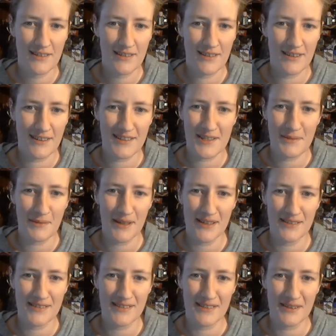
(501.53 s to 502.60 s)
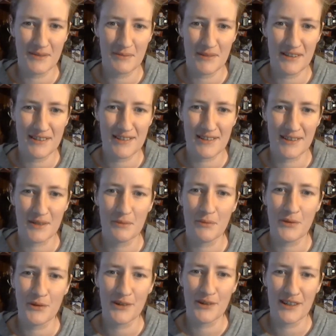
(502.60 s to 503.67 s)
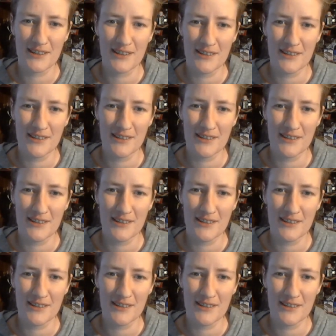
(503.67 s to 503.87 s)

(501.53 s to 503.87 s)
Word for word: And I smiled at him and I said, Good morning.